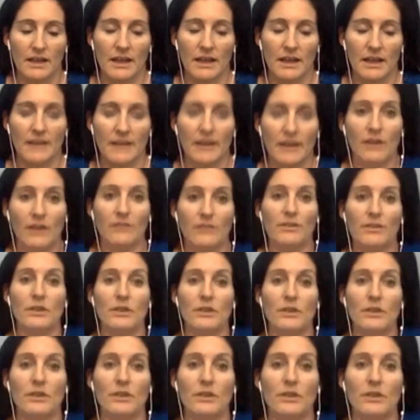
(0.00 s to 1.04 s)
Now, if
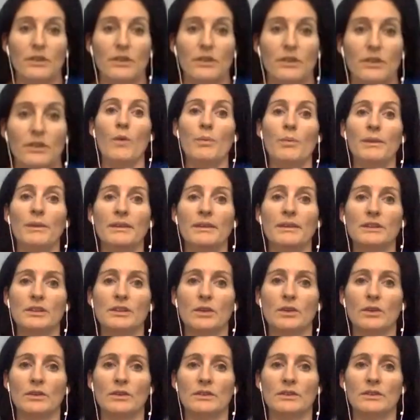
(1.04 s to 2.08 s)
you open the
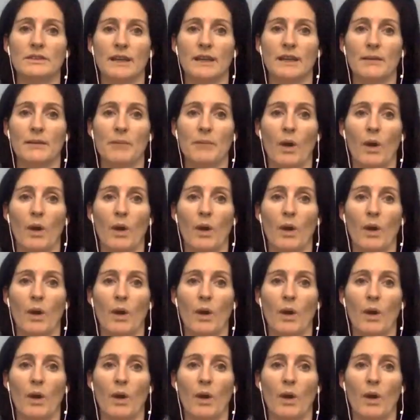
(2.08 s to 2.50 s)
shoulders up,